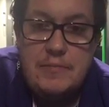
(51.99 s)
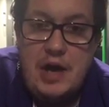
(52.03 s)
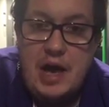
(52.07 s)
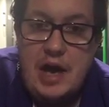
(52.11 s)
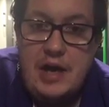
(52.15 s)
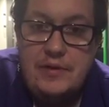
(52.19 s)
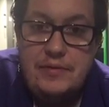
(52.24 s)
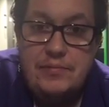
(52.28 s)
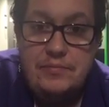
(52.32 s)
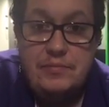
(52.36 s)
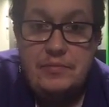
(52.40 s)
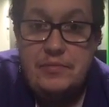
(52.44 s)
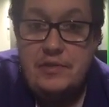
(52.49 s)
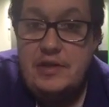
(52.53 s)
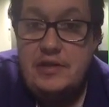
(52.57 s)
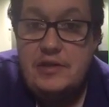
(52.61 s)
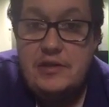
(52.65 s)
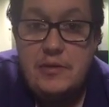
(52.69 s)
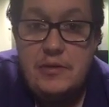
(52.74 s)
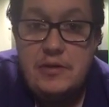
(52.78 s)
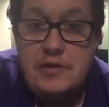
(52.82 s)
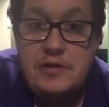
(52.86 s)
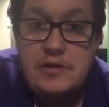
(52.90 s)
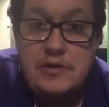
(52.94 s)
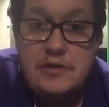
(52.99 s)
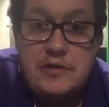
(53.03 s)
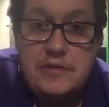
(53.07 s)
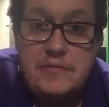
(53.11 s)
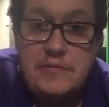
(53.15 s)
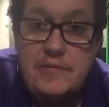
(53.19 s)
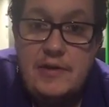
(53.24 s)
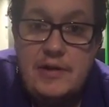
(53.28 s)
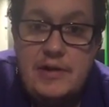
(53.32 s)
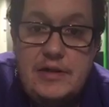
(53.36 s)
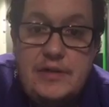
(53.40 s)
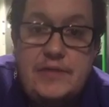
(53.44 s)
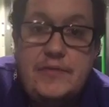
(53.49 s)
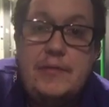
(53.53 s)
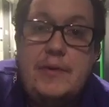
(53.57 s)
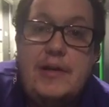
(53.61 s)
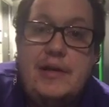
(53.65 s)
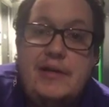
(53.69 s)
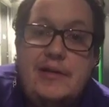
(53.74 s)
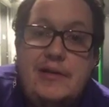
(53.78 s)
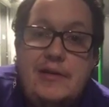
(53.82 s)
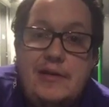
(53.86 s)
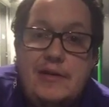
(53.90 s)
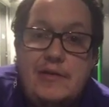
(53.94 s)
And these questions can range from
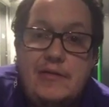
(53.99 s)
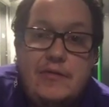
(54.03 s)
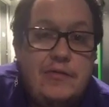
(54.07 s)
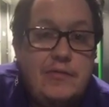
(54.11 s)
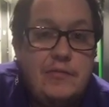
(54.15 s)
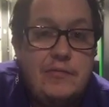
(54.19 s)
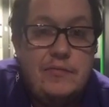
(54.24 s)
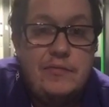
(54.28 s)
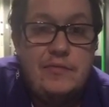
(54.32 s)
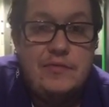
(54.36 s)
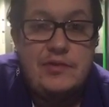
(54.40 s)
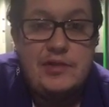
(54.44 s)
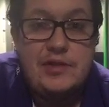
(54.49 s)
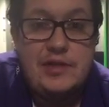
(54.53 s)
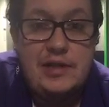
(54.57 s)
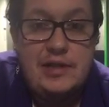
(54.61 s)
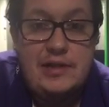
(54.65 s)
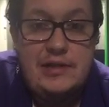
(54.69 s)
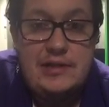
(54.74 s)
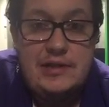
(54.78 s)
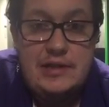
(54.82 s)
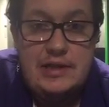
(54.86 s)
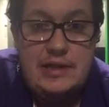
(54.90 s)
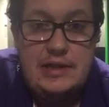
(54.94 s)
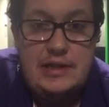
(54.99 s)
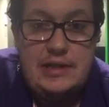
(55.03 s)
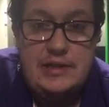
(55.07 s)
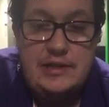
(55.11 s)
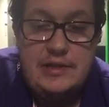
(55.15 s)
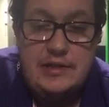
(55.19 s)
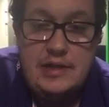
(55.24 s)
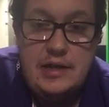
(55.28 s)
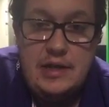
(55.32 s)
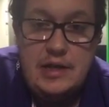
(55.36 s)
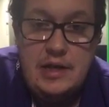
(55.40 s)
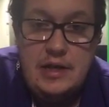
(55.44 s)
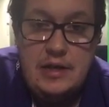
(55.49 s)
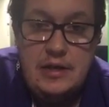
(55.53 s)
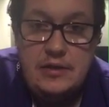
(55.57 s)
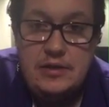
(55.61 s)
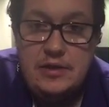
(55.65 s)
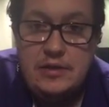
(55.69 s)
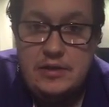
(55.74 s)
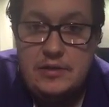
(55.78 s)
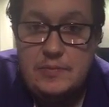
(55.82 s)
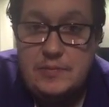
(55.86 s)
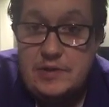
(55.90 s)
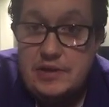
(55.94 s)
anything from facilities to
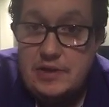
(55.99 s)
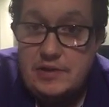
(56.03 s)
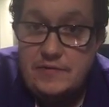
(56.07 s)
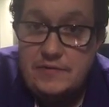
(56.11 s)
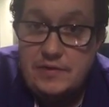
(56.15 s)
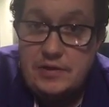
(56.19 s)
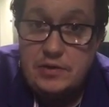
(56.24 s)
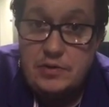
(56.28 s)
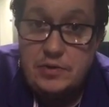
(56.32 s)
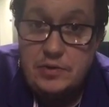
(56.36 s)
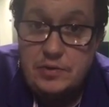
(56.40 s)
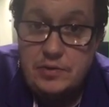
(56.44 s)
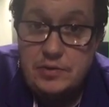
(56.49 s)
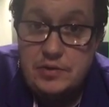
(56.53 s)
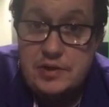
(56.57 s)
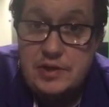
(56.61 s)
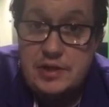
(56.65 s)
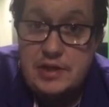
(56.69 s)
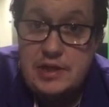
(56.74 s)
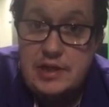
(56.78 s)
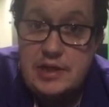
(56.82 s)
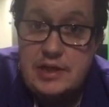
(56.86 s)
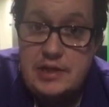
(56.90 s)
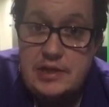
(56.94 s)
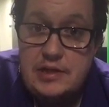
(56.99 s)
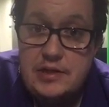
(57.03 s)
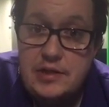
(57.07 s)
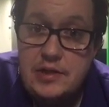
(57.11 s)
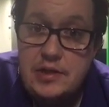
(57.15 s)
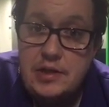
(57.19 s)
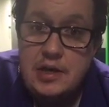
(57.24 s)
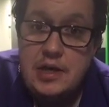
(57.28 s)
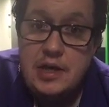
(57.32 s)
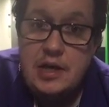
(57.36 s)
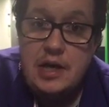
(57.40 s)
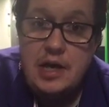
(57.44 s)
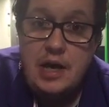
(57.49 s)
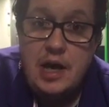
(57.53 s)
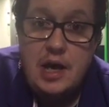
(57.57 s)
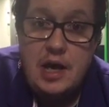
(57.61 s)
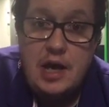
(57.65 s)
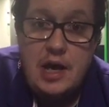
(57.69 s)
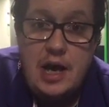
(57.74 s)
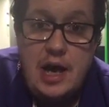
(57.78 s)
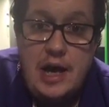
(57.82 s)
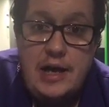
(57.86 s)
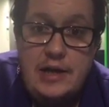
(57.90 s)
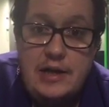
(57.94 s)
specific courses,
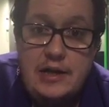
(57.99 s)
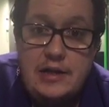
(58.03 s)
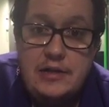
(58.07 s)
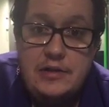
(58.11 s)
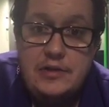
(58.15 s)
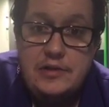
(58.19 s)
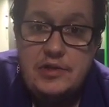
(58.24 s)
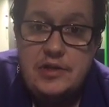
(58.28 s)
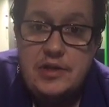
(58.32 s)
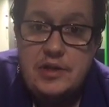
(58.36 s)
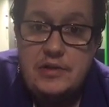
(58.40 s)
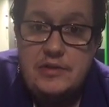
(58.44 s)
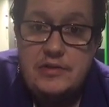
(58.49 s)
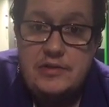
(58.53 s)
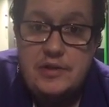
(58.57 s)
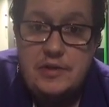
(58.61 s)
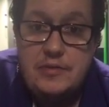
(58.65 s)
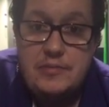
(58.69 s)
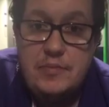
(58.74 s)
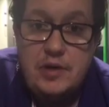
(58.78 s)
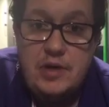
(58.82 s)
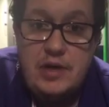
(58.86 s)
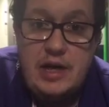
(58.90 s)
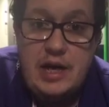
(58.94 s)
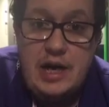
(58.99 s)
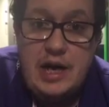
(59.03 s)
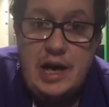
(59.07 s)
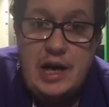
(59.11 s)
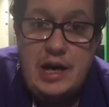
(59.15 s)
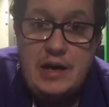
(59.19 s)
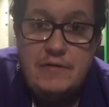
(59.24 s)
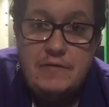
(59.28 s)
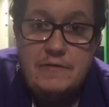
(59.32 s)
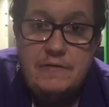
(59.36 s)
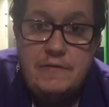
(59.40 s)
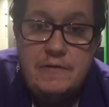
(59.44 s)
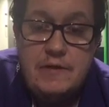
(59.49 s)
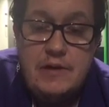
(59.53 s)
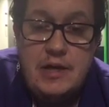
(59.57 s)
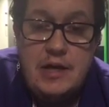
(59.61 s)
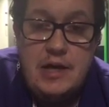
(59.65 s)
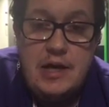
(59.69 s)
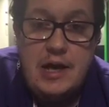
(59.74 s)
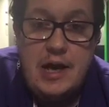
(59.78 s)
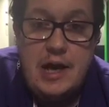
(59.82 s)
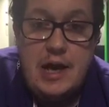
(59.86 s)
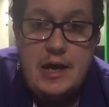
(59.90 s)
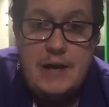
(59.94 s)
any concerns that you might have.
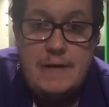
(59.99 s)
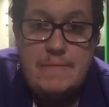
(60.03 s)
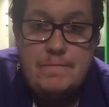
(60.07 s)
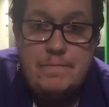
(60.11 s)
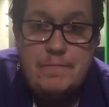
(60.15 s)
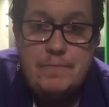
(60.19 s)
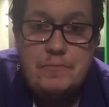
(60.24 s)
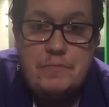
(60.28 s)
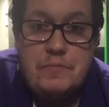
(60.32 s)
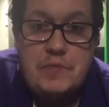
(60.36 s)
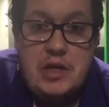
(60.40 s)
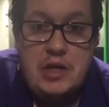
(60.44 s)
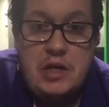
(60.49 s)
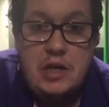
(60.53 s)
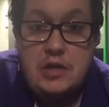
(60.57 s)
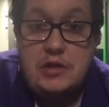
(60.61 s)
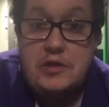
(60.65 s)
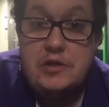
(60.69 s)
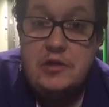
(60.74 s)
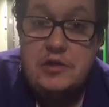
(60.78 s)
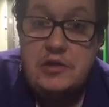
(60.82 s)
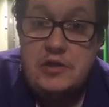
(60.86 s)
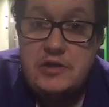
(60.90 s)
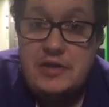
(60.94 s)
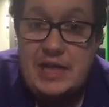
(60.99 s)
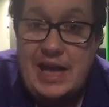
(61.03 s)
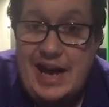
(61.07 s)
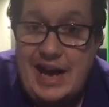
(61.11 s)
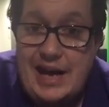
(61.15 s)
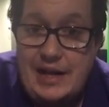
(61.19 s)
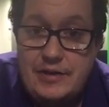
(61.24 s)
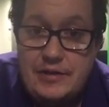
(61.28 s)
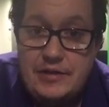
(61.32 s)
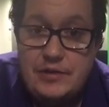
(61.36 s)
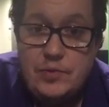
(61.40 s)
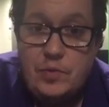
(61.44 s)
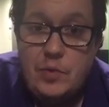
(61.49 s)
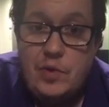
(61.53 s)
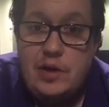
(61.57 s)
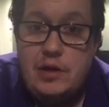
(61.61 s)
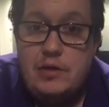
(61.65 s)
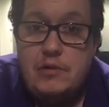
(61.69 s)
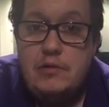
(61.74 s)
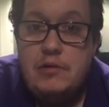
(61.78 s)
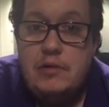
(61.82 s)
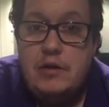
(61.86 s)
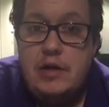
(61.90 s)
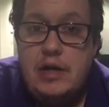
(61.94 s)
I should just add as well
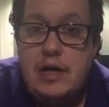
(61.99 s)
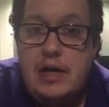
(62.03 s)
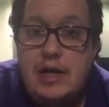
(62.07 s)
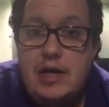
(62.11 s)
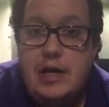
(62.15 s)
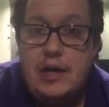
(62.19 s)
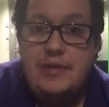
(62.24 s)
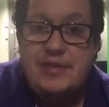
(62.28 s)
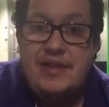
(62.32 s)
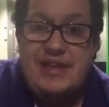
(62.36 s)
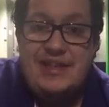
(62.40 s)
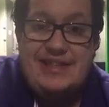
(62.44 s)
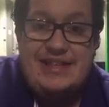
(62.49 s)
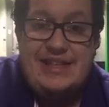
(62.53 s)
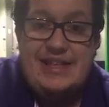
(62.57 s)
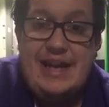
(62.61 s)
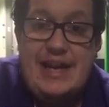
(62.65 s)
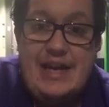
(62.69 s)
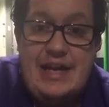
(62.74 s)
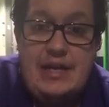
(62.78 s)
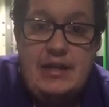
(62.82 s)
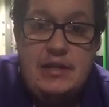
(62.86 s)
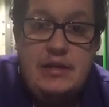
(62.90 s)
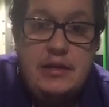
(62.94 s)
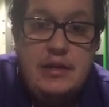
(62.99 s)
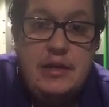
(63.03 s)
that today